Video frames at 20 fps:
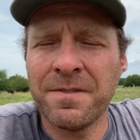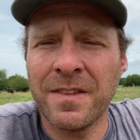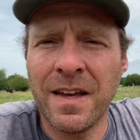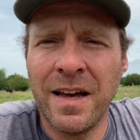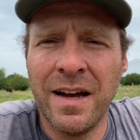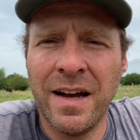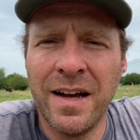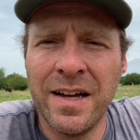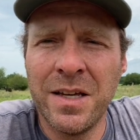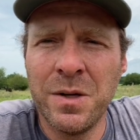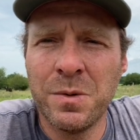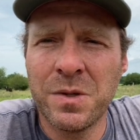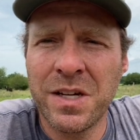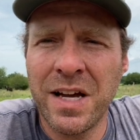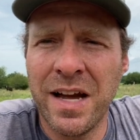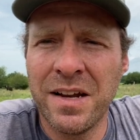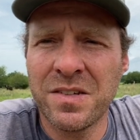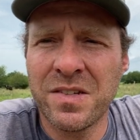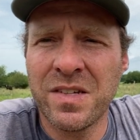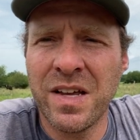Uh, he was
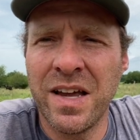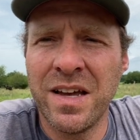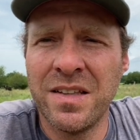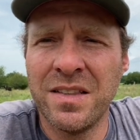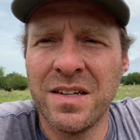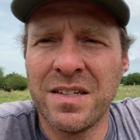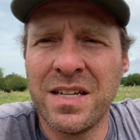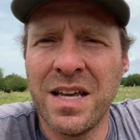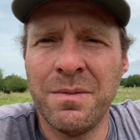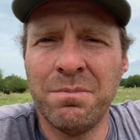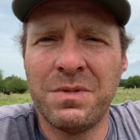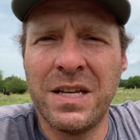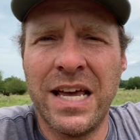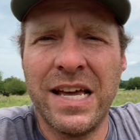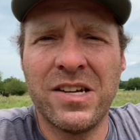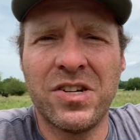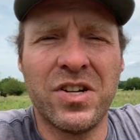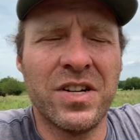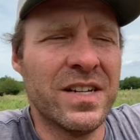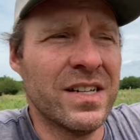kind of saying the
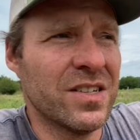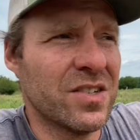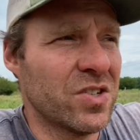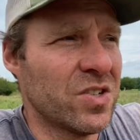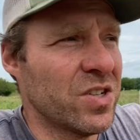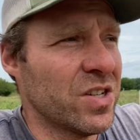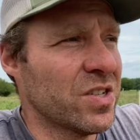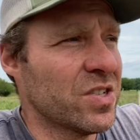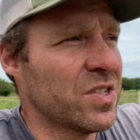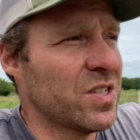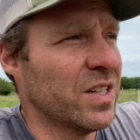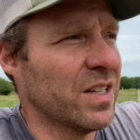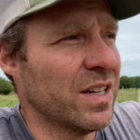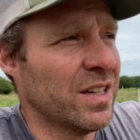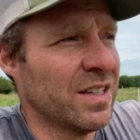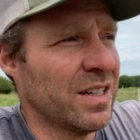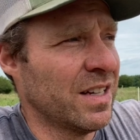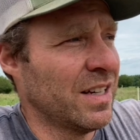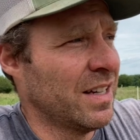temptation is just to,